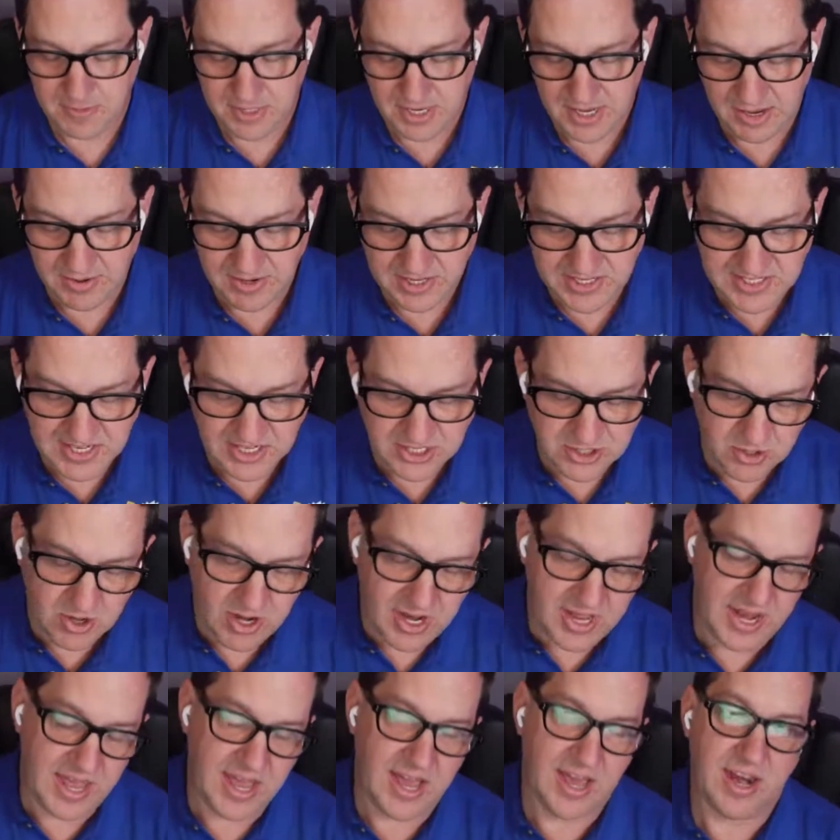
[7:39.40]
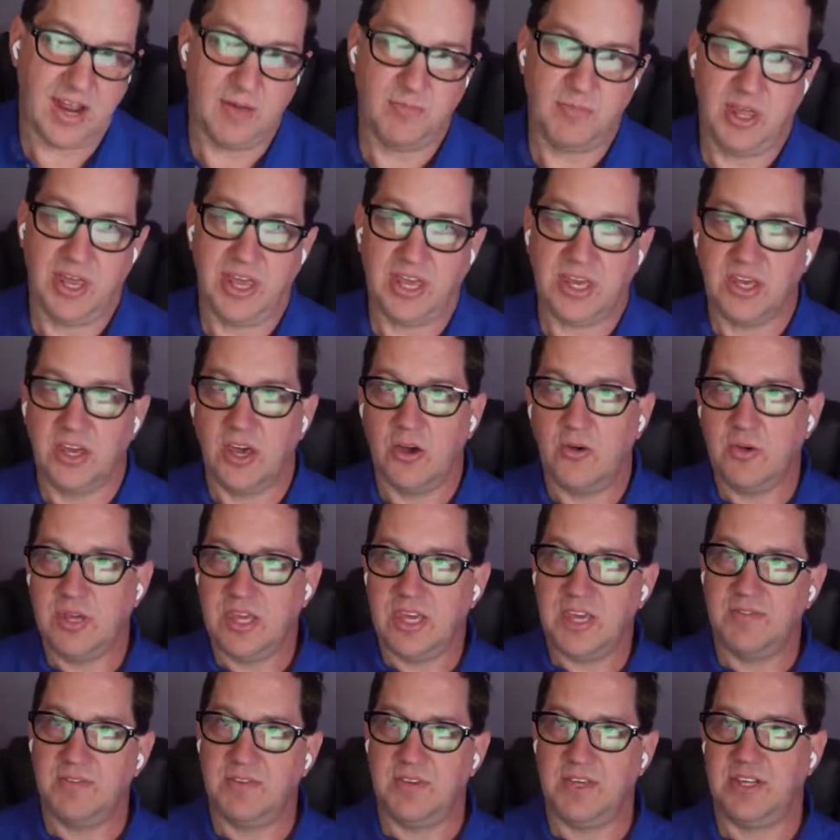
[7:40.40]
And when I say try it out, I'm like, go
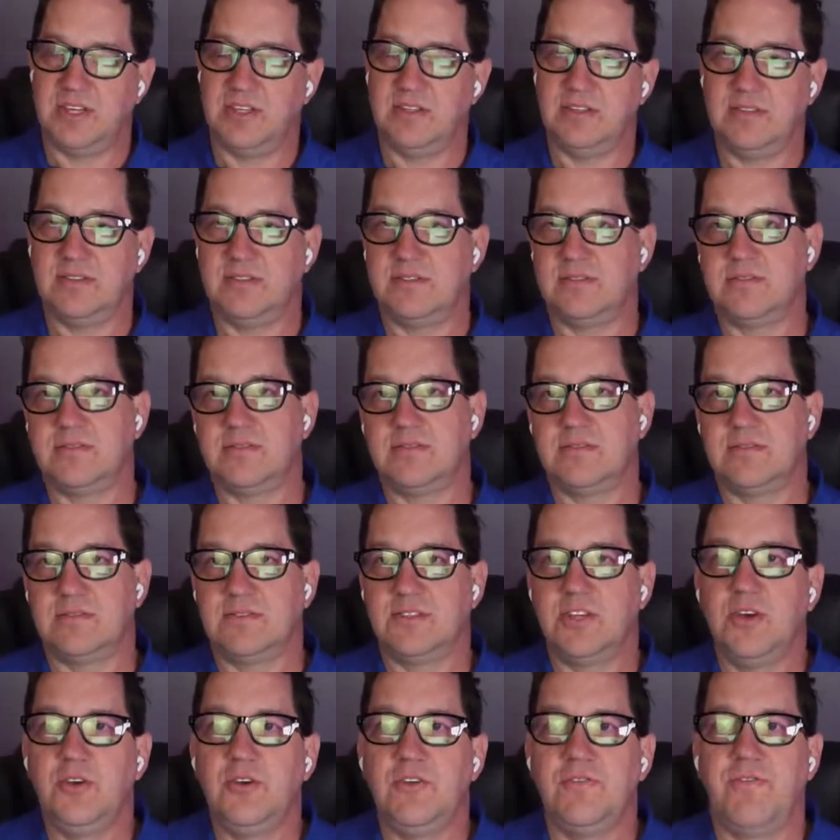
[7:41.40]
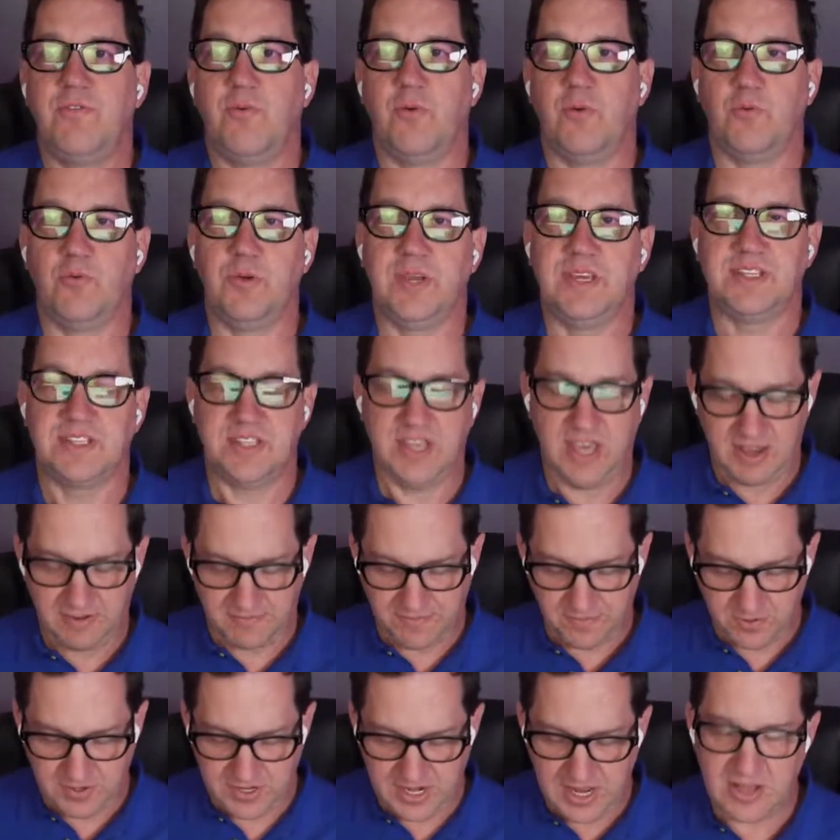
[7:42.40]
give it 2 to 4 weeks of
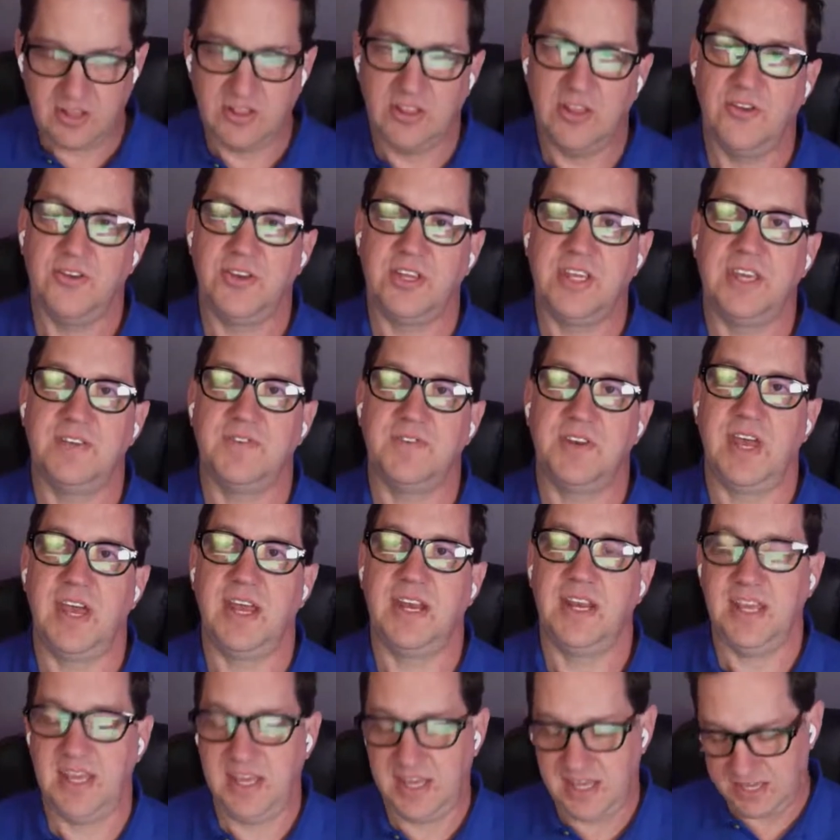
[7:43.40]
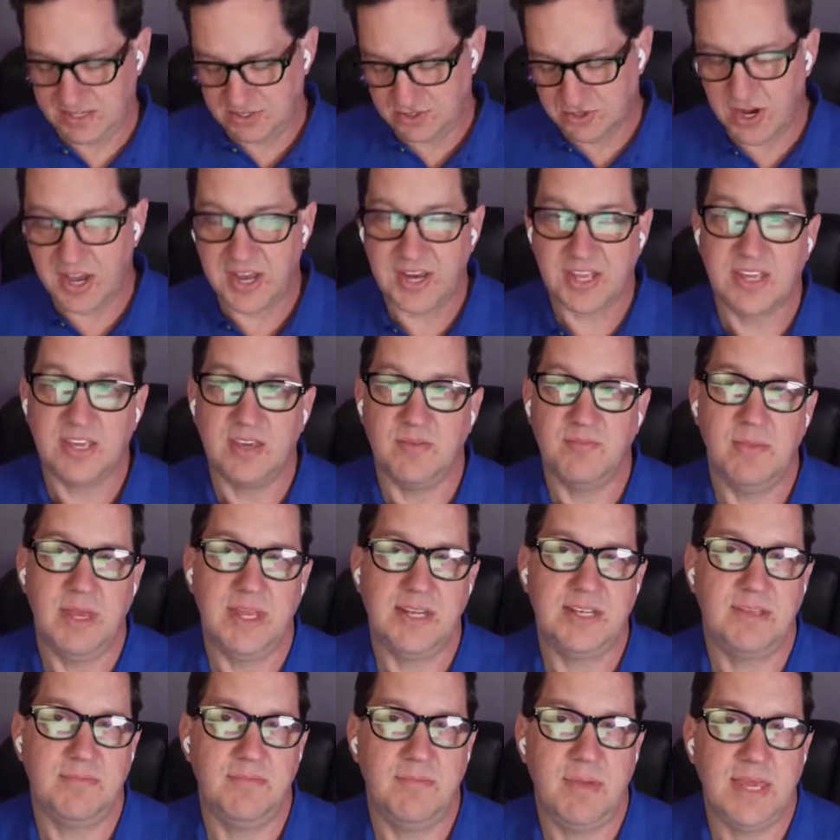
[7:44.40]
effort. Download a given IDE and try to
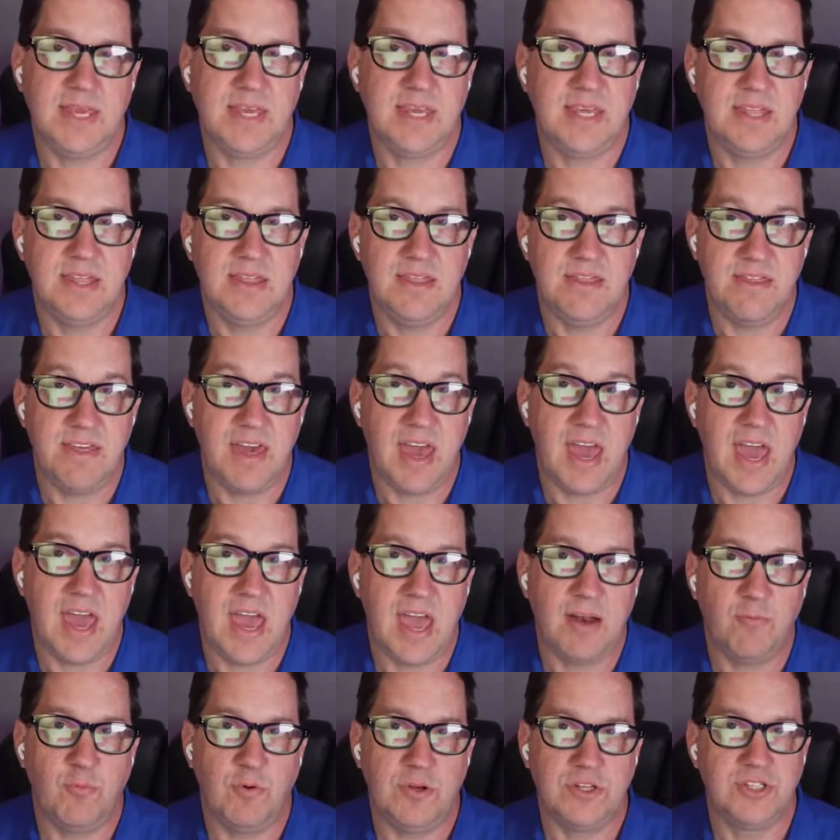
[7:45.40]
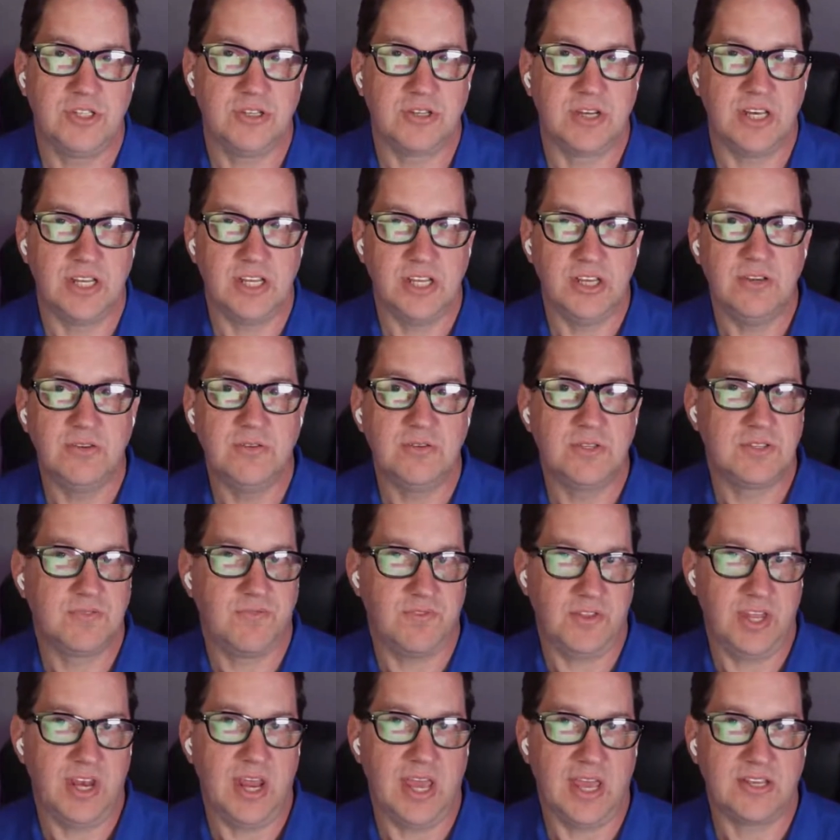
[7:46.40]
commit to making that what you're going to use
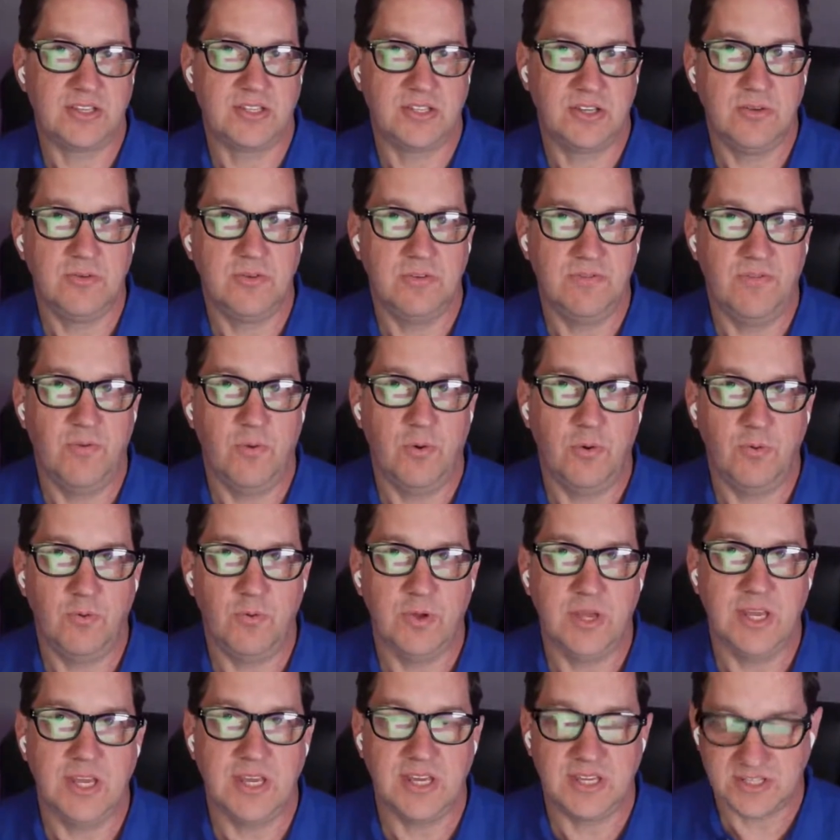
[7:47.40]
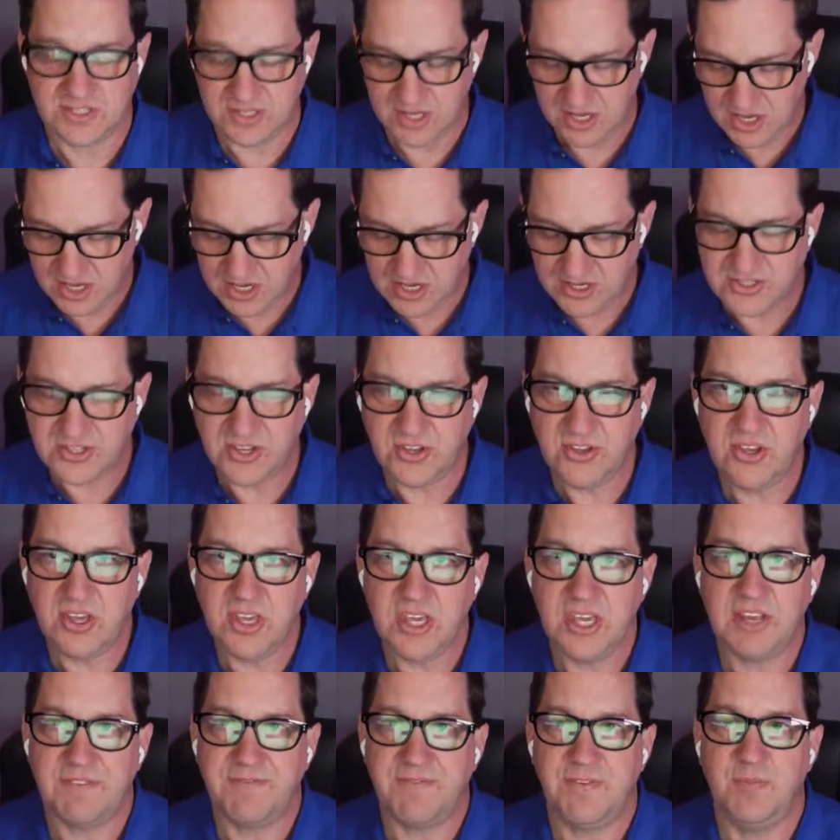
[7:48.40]
for the next 2 to 4 weeks, so you
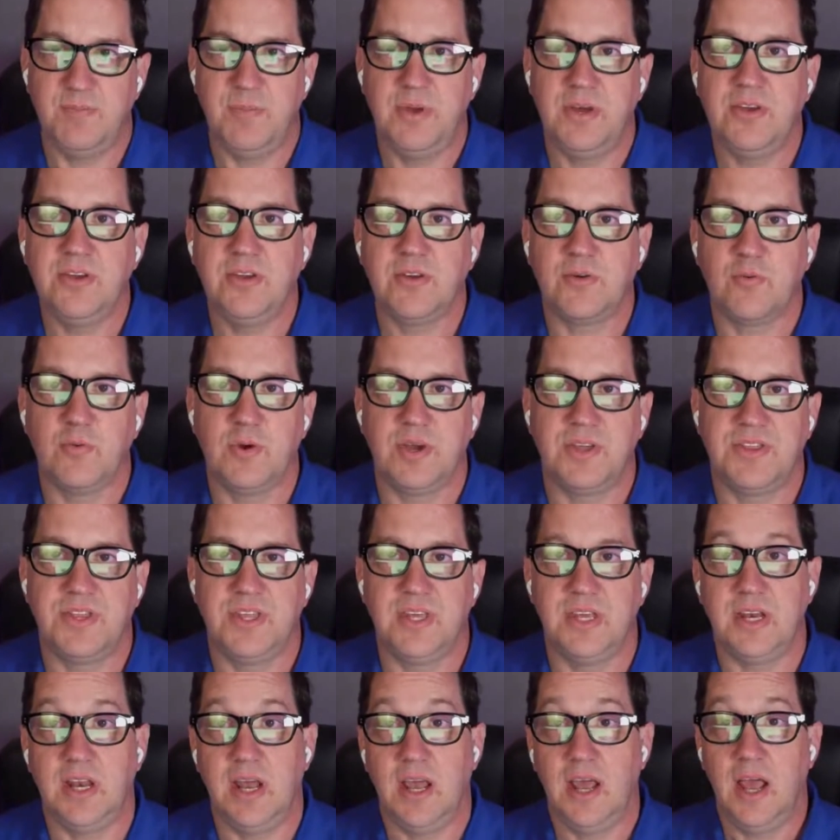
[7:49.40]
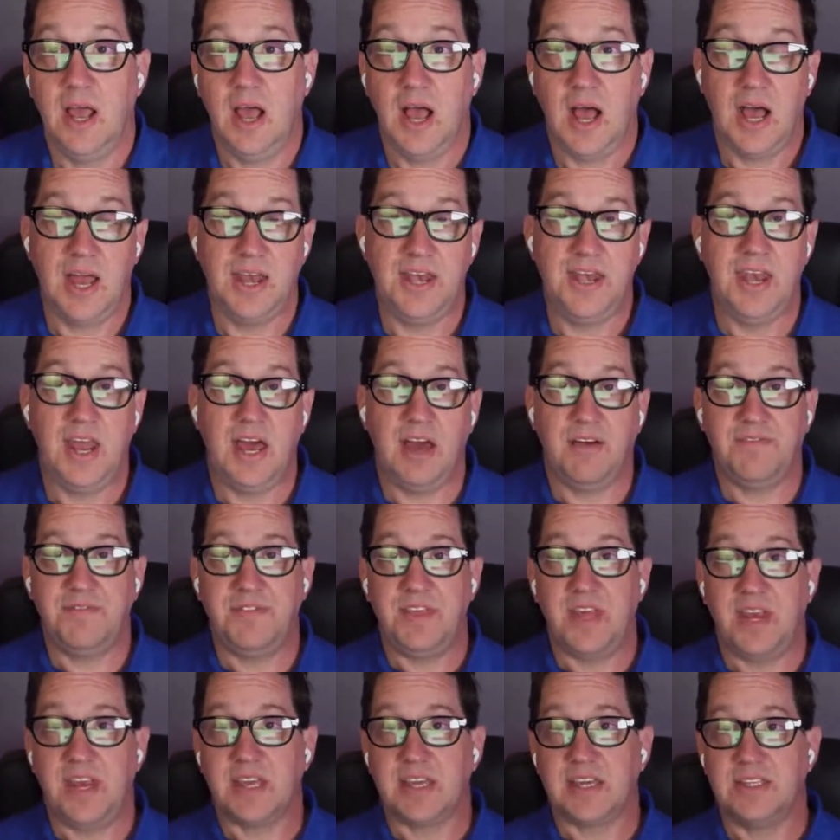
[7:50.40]
can get familiar with it enough
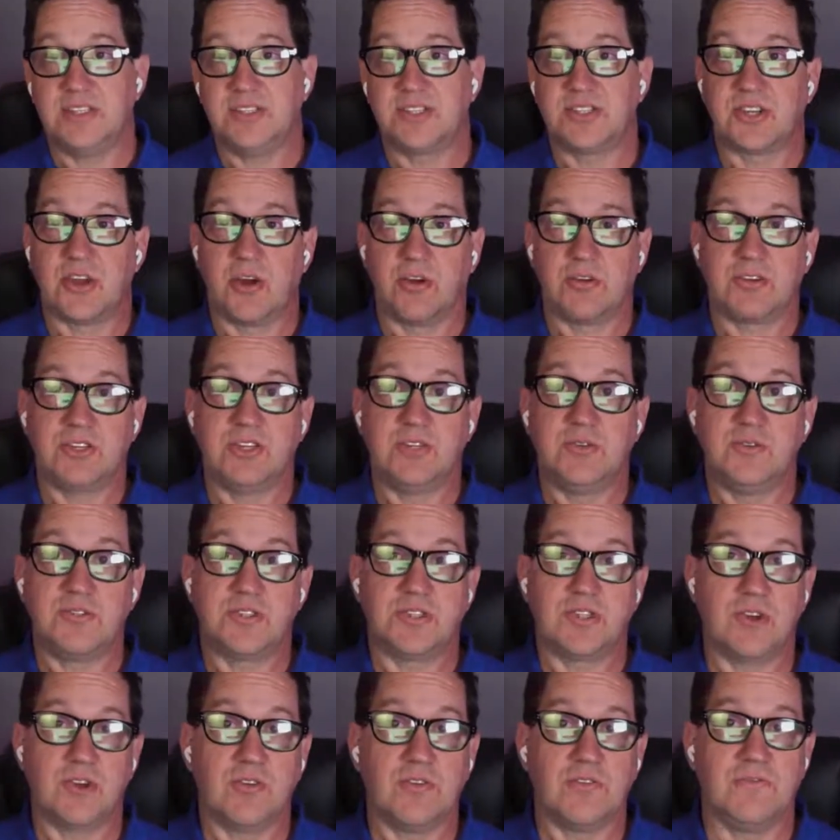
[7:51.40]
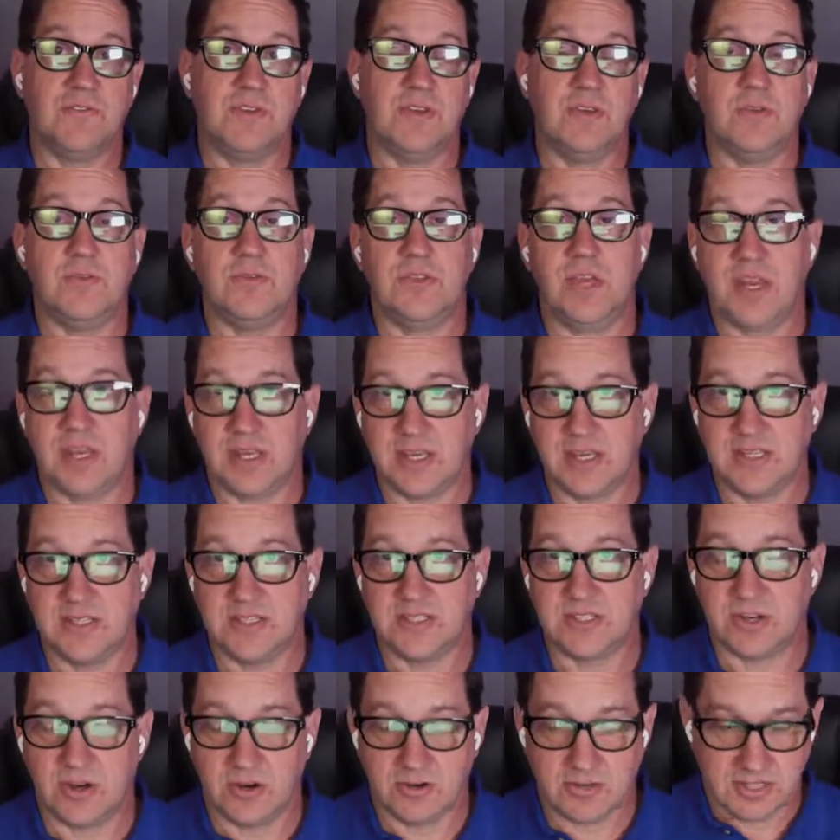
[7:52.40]
that it can start to serve you, that it can
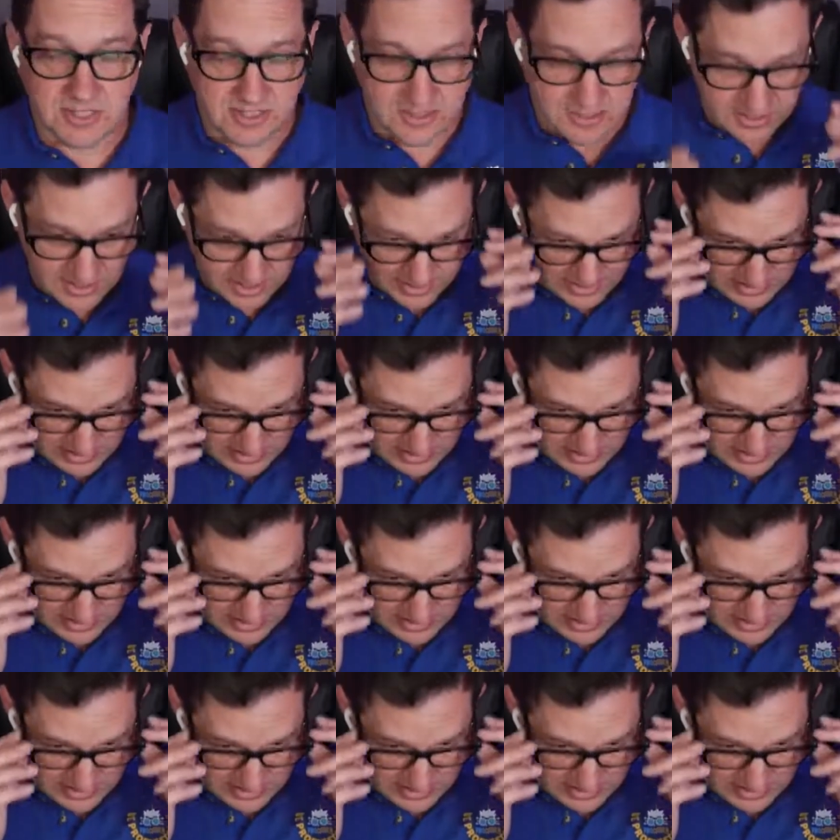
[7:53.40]
start to